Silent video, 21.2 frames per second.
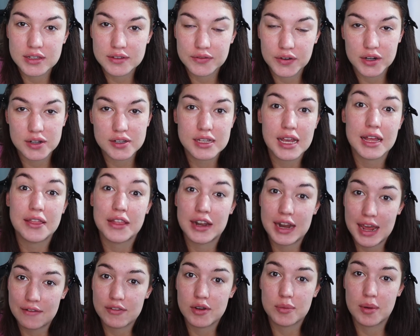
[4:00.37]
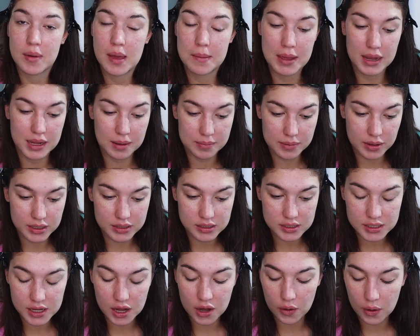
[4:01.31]
this first, and then I have to put my makeup on.
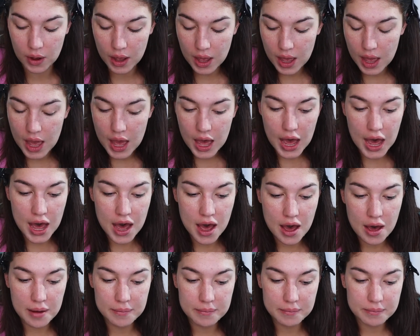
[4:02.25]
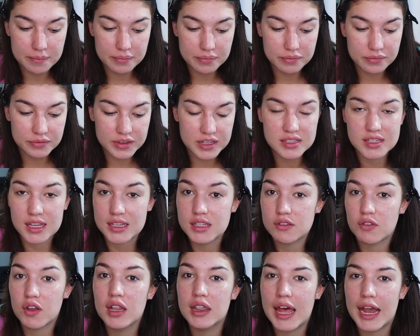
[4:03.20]
So um, this
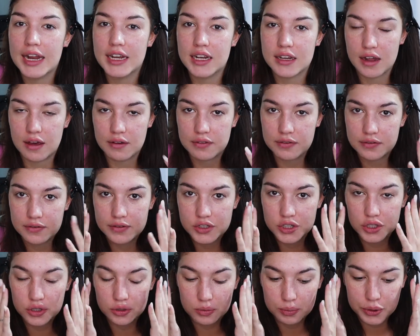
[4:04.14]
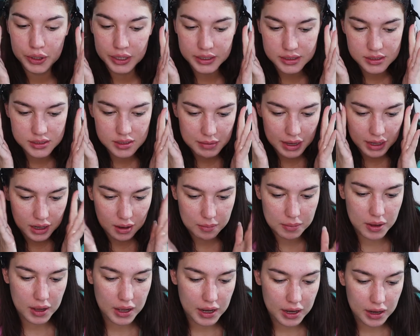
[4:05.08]
does feel light enough to put some
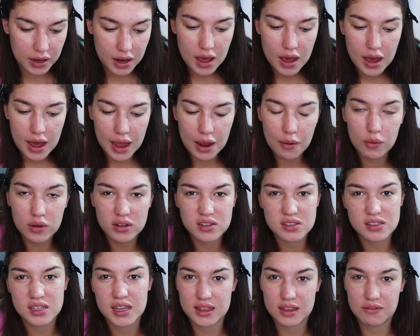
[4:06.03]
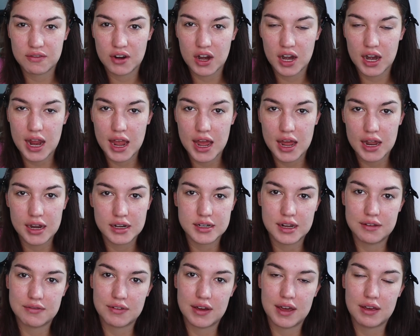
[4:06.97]
makeup on. I will see at the very end
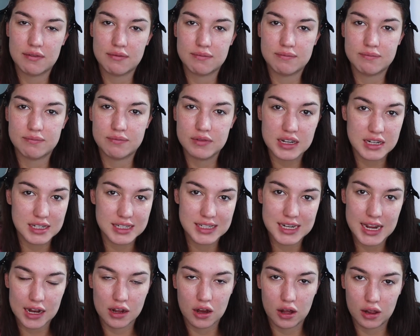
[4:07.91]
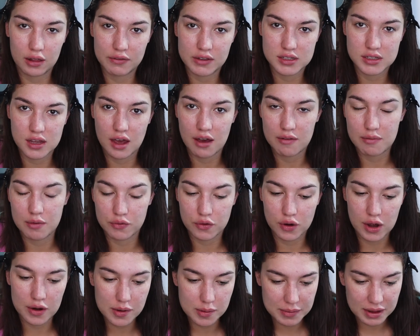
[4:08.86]
if I need to take all of this off
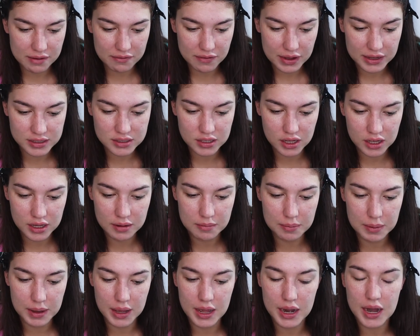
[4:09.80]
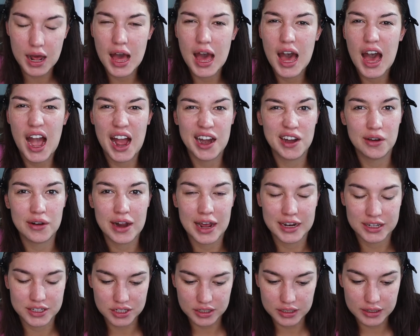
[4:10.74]
before I put my face on, but I don't
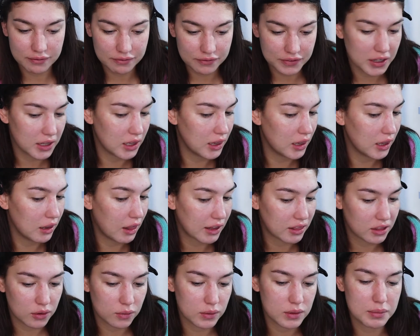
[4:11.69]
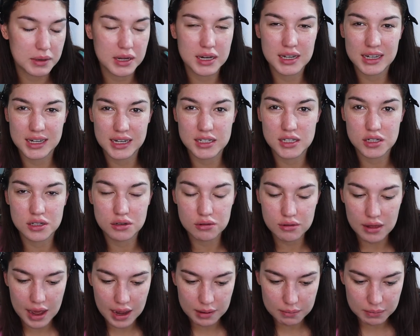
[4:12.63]
actually feel like there would be a need to do
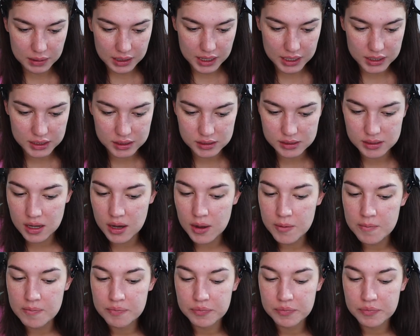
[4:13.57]
that because